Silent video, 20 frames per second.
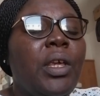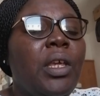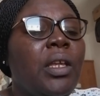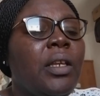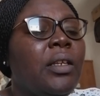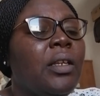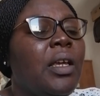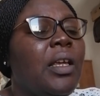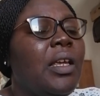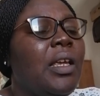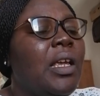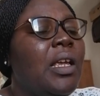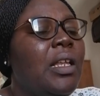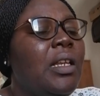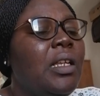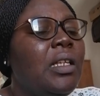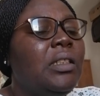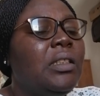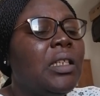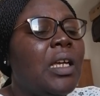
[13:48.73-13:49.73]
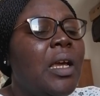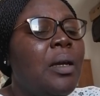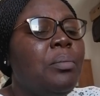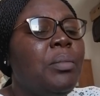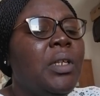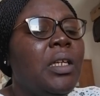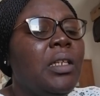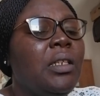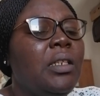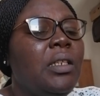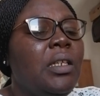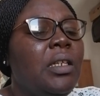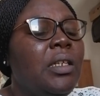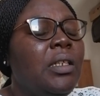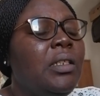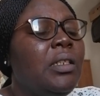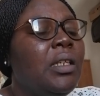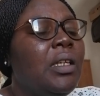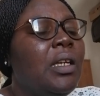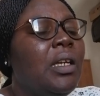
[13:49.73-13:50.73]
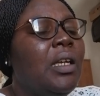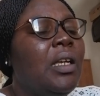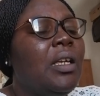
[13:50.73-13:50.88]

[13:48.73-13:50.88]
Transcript: in anytime they need